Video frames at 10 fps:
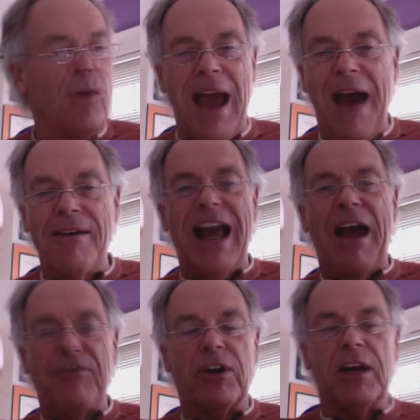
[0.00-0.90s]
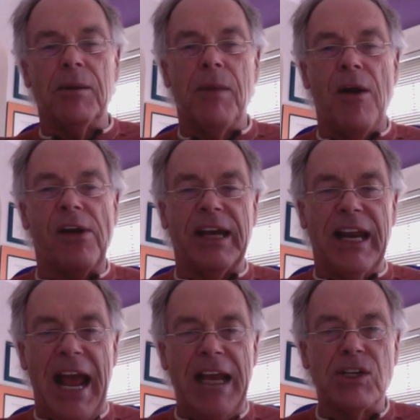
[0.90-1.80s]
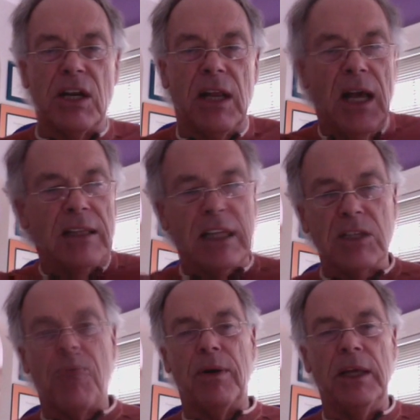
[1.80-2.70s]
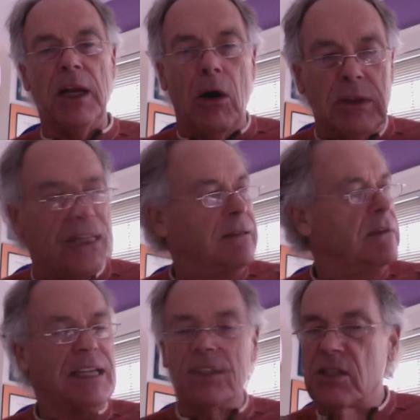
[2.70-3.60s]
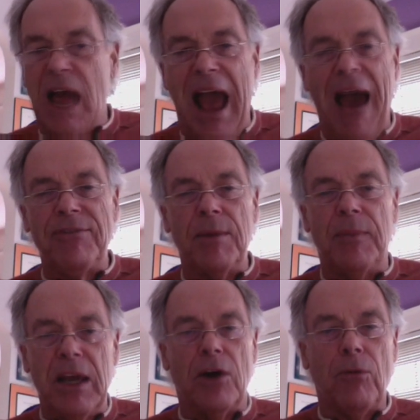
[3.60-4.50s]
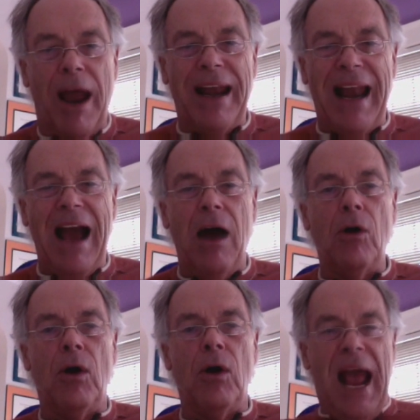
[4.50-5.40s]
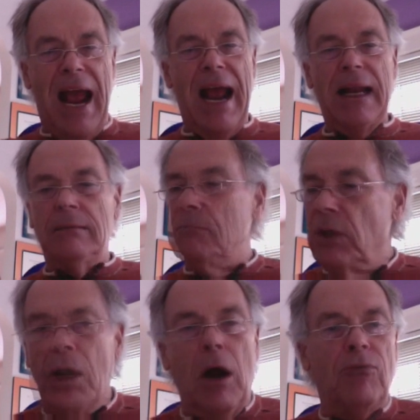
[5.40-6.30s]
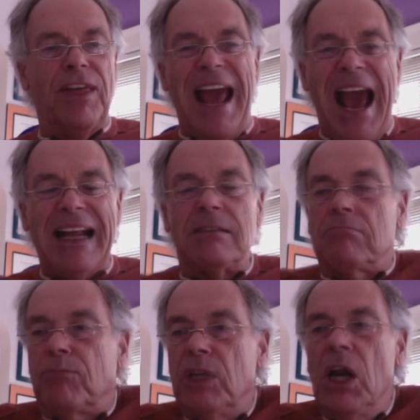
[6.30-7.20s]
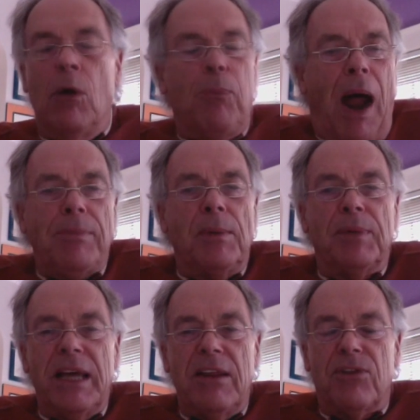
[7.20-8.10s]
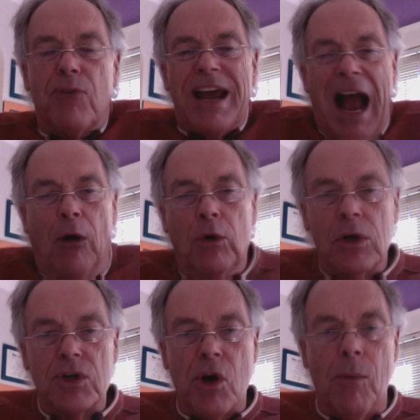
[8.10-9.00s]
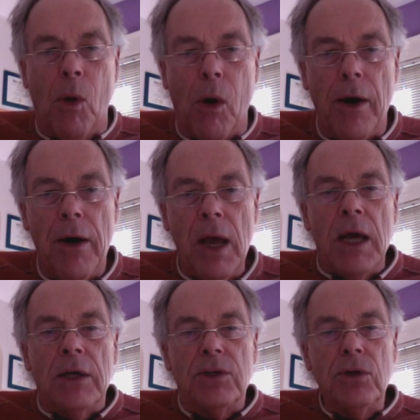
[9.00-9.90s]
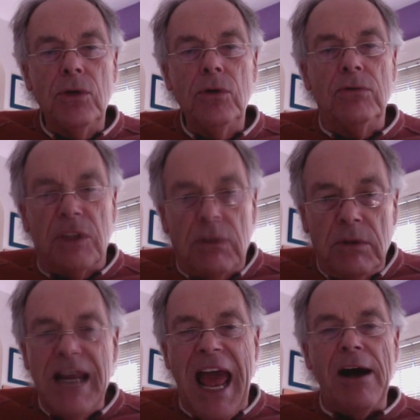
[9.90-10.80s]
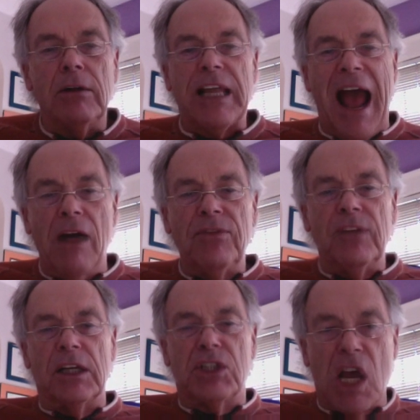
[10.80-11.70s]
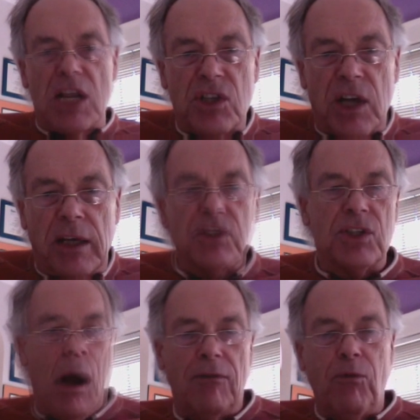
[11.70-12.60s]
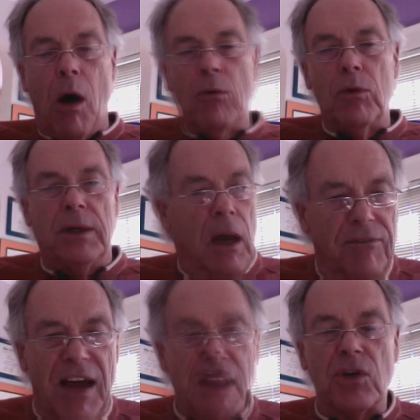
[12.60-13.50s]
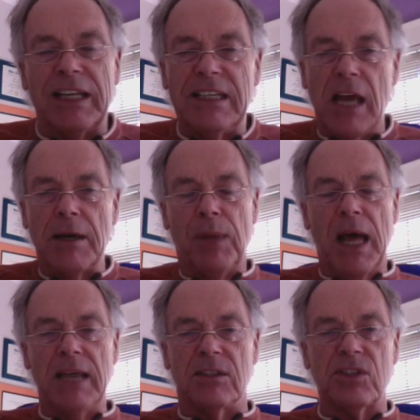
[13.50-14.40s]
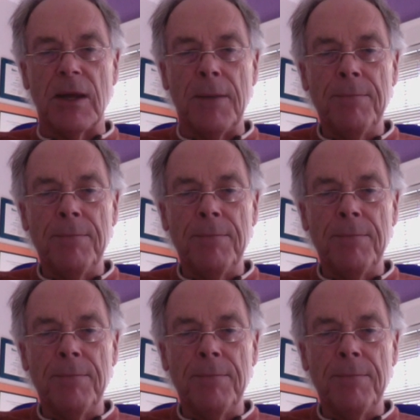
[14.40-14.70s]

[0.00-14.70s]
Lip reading: we have an African American agent, let's have him here right now. And they had probably 3 hours or more to nail down the logistics of what would eventually take place.